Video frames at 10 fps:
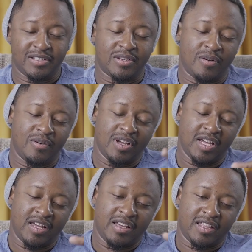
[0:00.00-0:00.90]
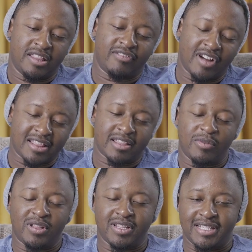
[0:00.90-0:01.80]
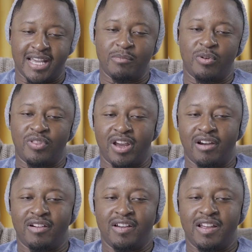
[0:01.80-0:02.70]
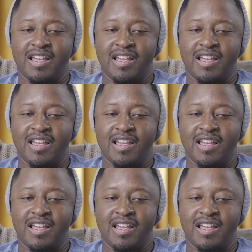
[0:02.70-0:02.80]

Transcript: So they've got them on the table there.